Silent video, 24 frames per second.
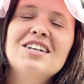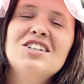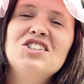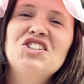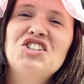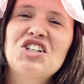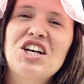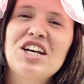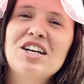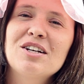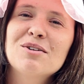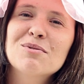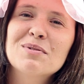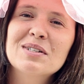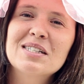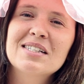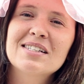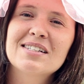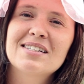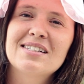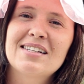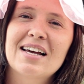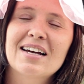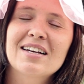Jane was
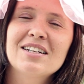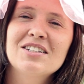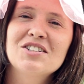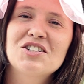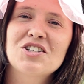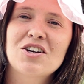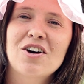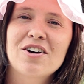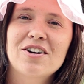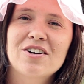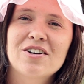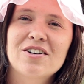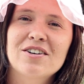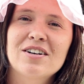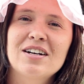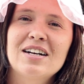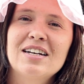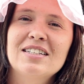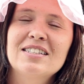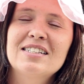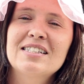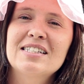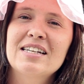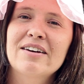the second daughter
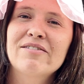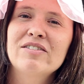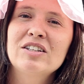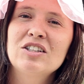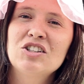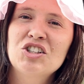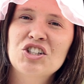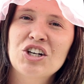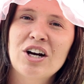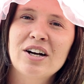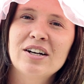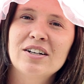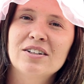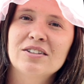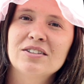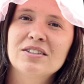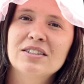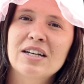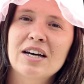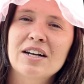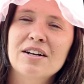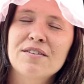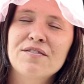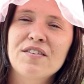and seventh
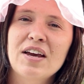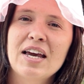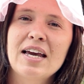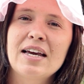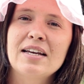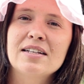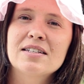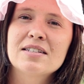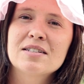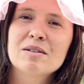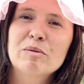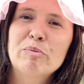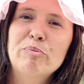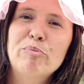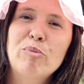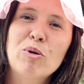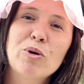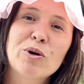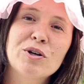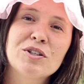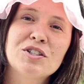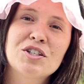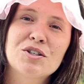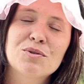child out of 8,
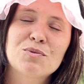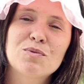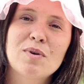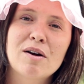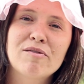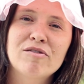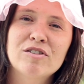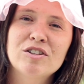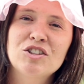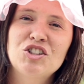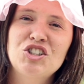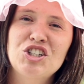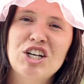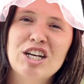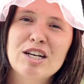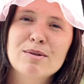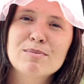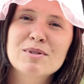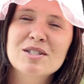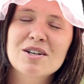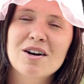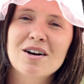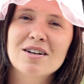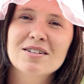born to Reverend
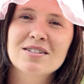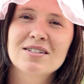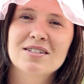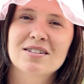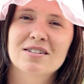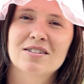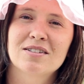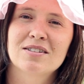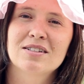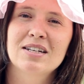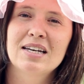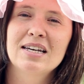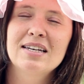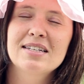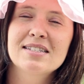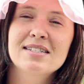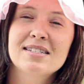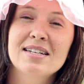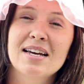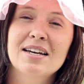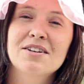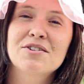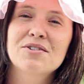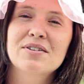James Austen and
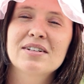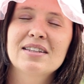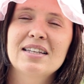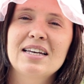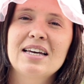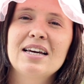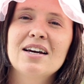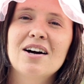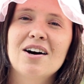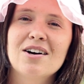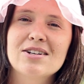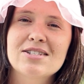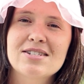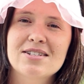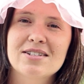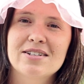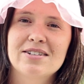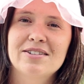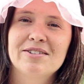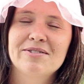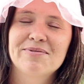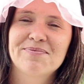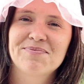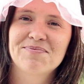Cassandra Lee
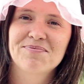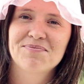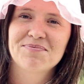Austen.